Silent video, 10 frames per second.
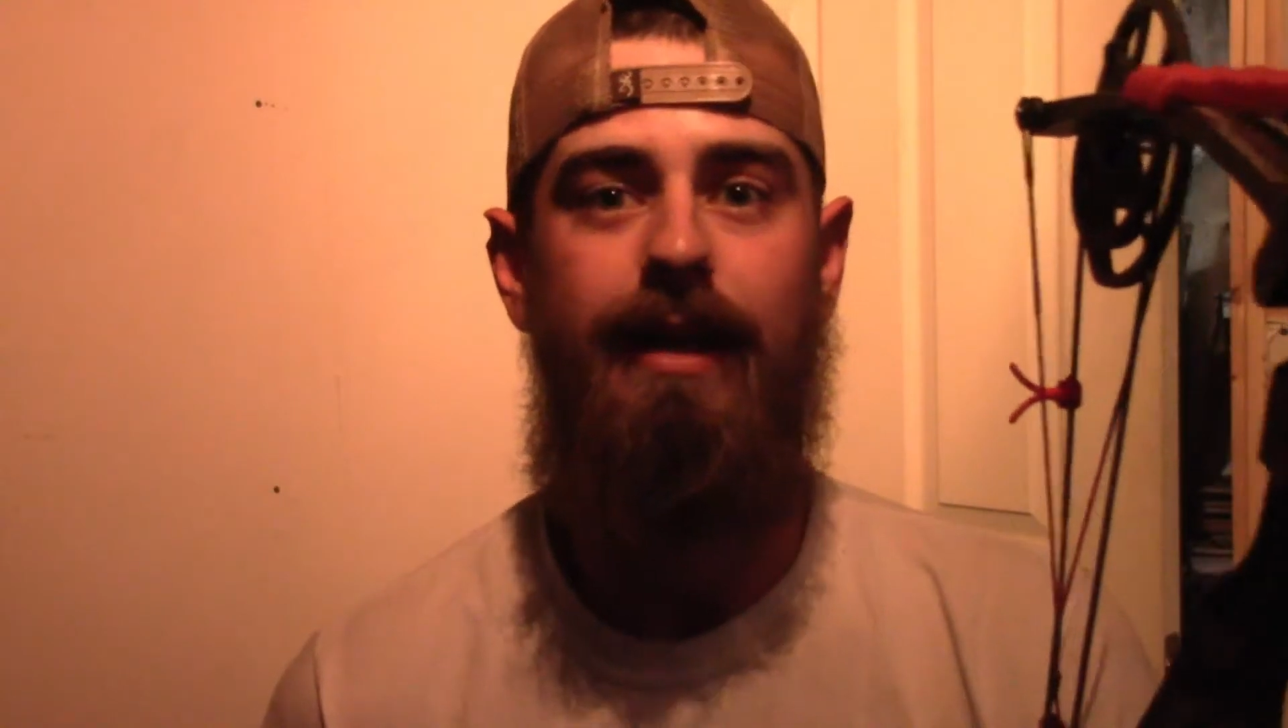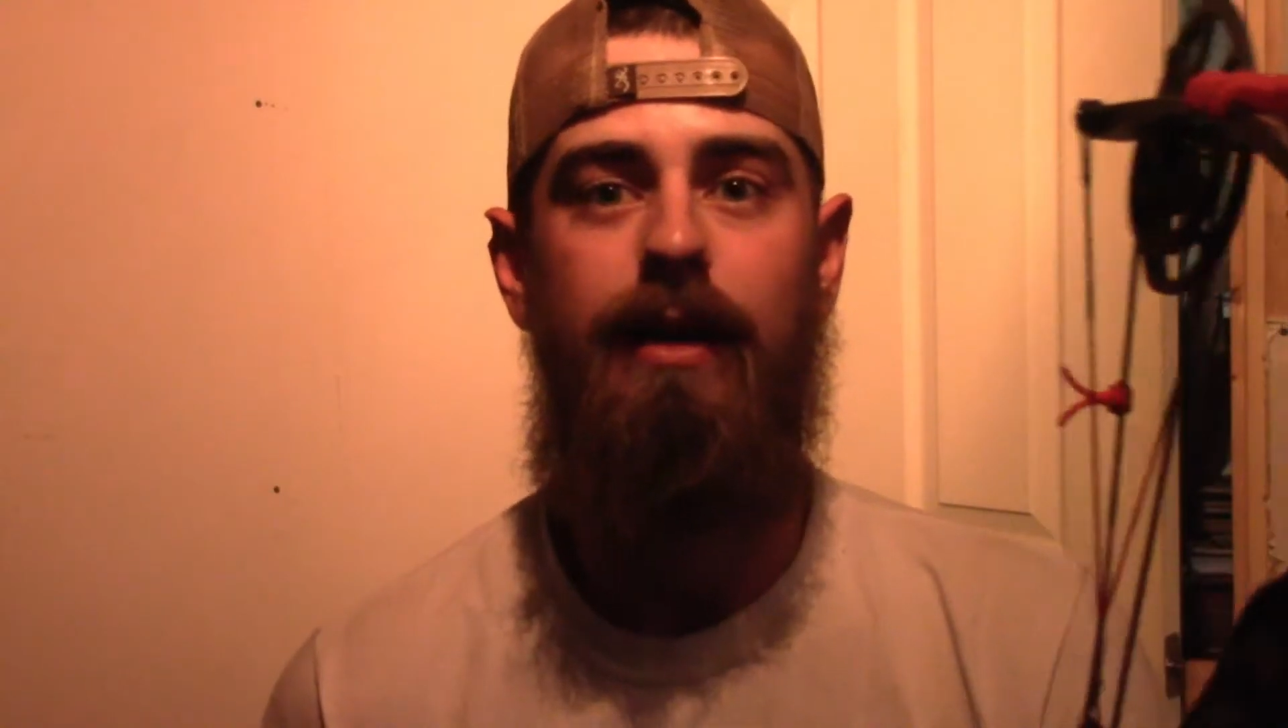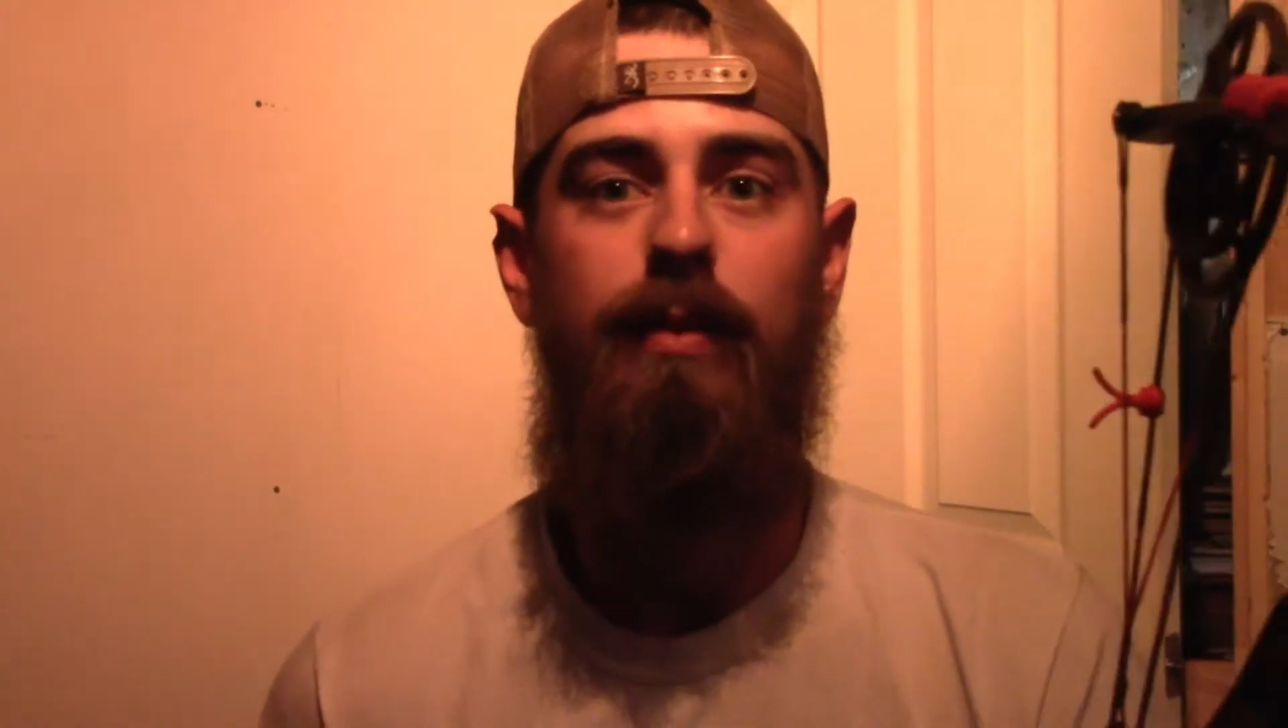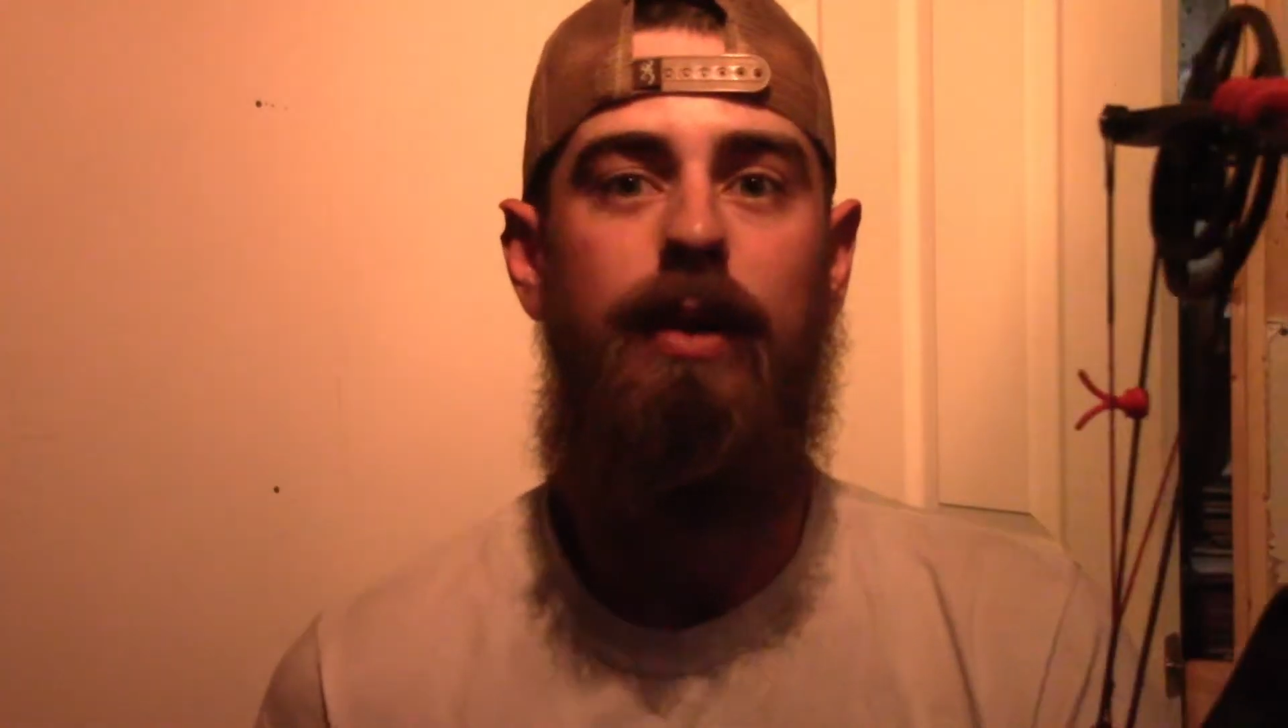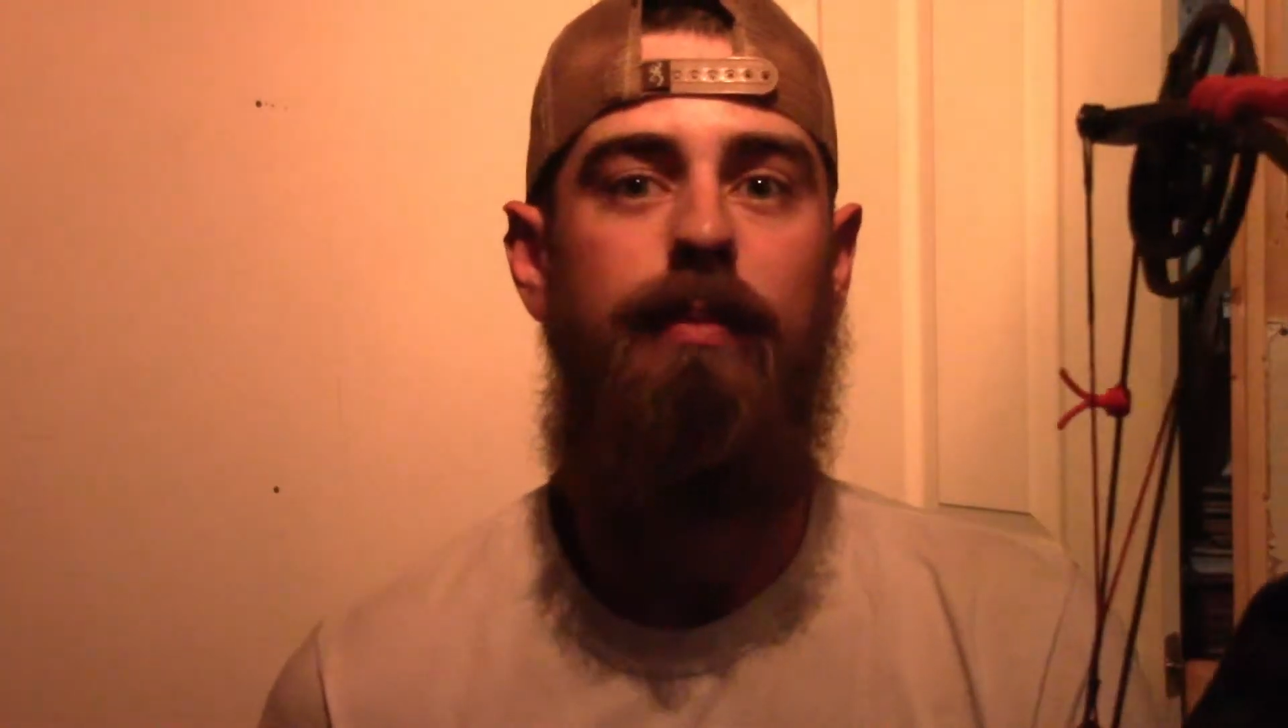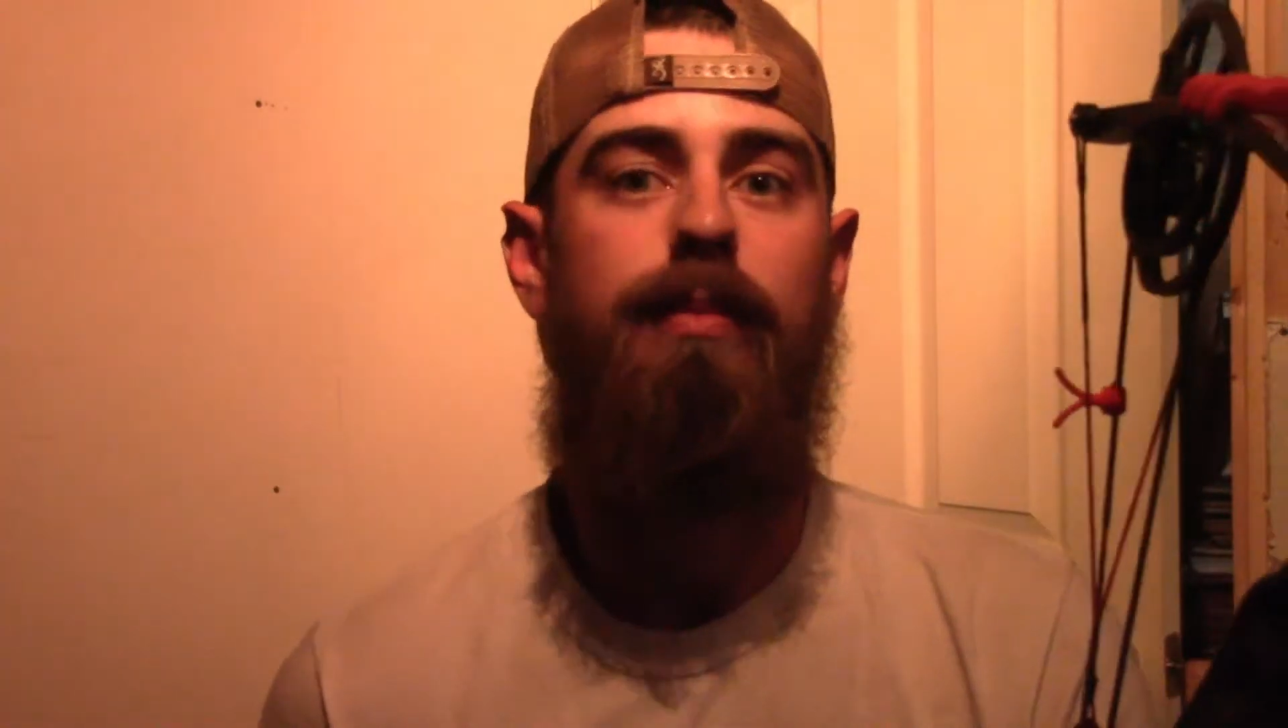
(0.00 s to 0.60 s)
I would have